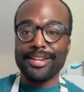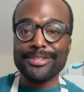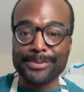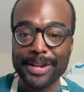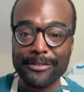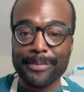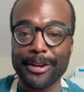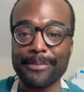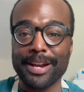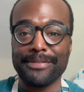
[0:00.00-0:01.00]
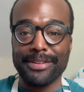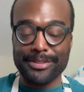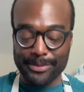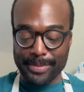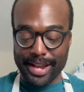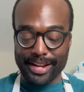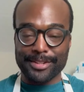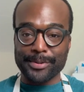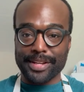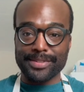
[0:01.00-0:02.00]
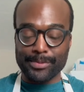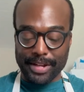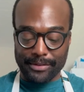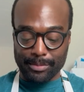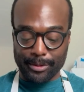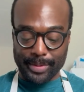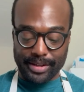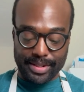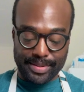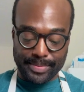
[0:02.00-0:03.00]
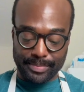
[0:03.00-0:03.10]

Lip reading: So we have our berry pie fillings from pie day. So again, we have our blueberries,